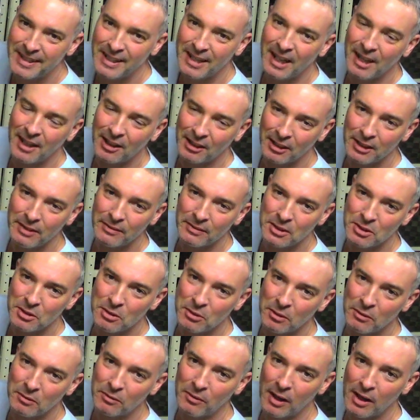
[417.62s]
and I'll leave it to
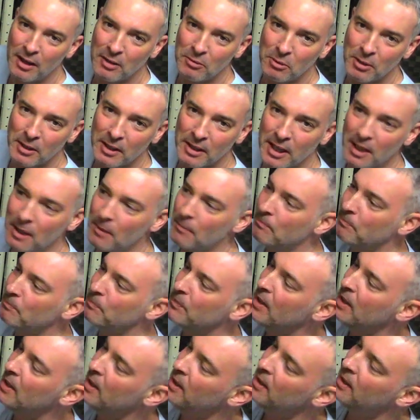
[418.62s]
you to find where to get them.
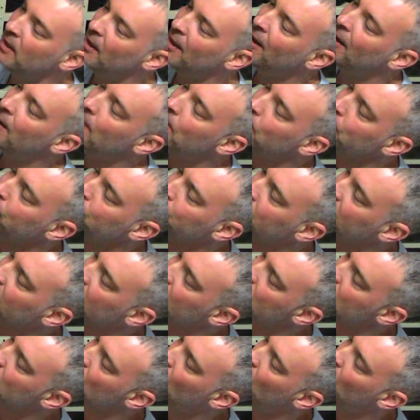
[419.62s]
Um,
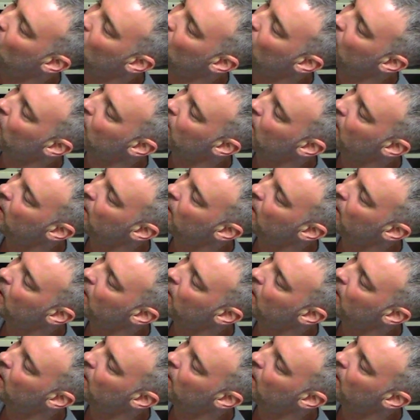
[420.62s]
so